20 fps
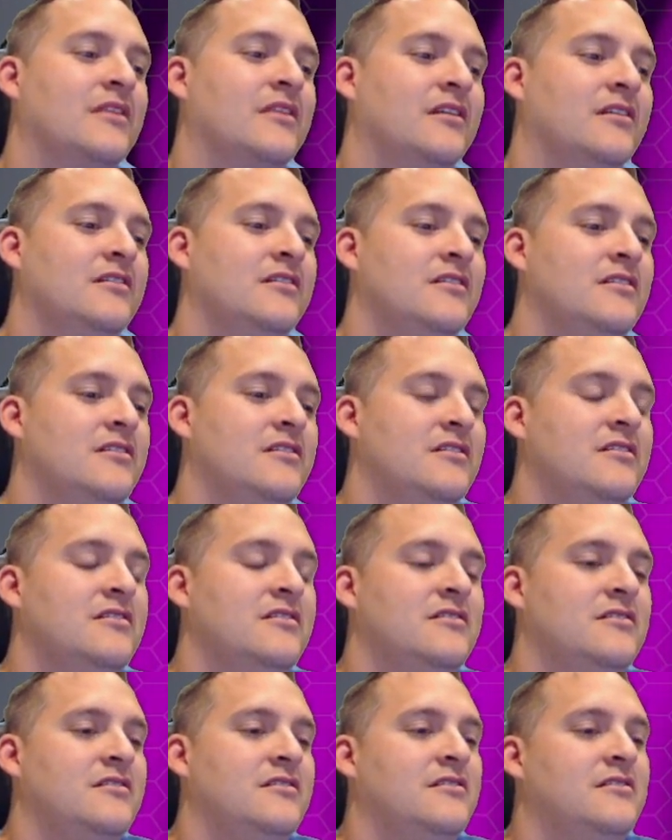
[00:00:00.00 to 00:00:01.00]

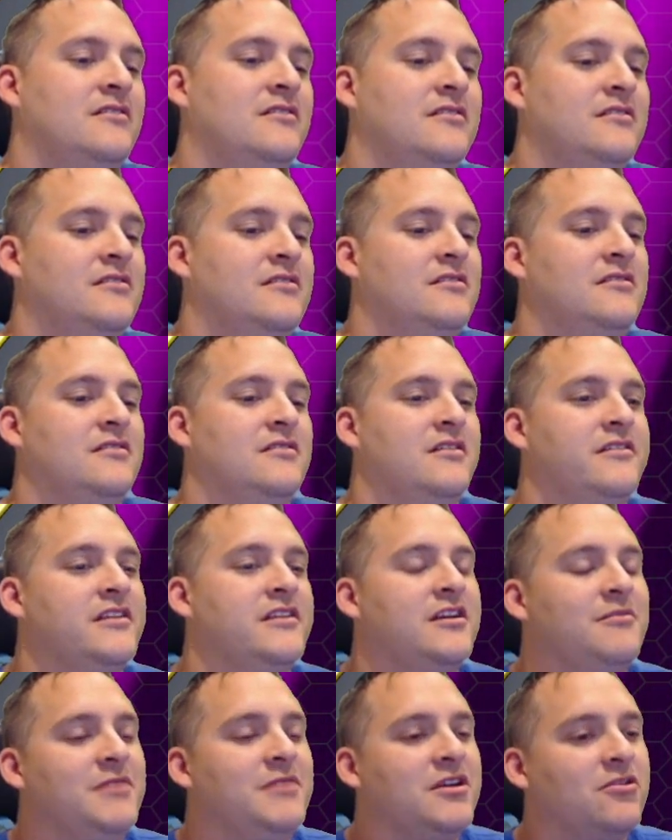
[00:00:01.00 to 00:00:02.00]
I think
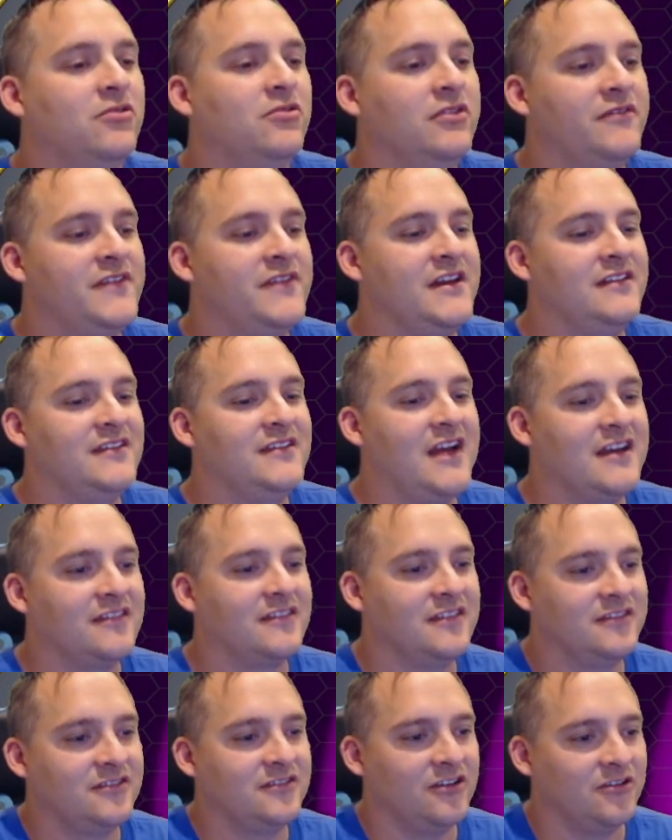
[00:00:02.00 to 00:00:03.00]
it'd be cool if they attack
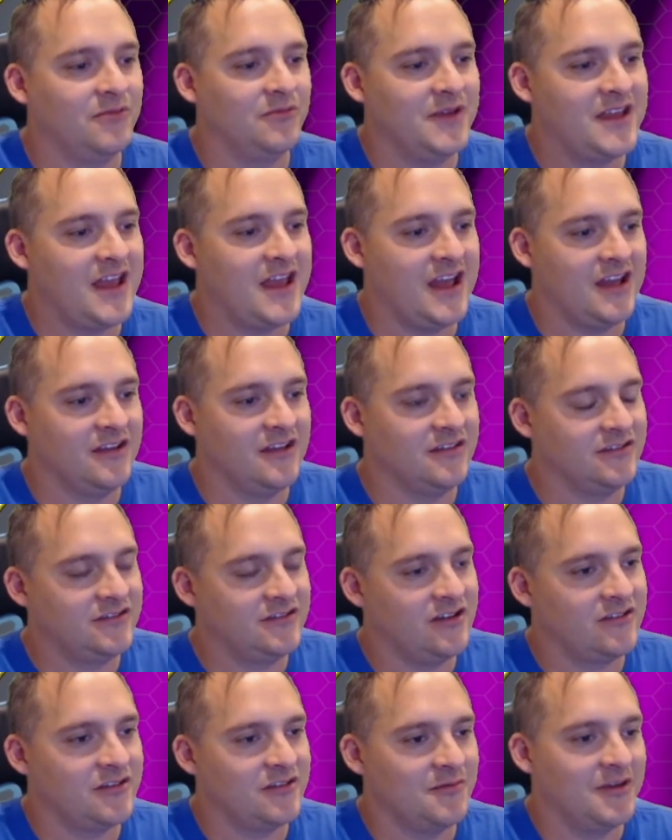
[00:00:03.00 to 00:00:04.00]
this turn. We can
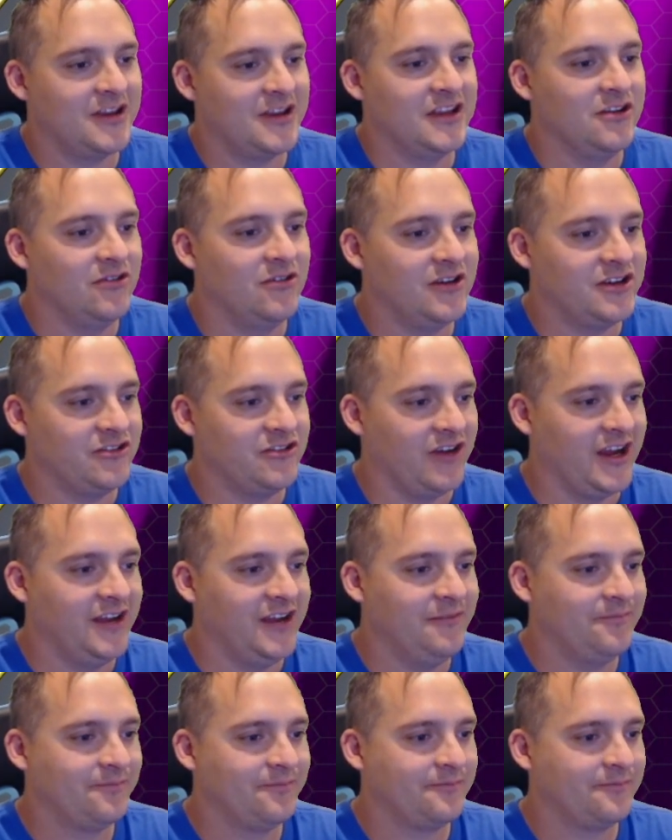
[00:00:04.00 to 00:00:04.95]
start the Munkidori train.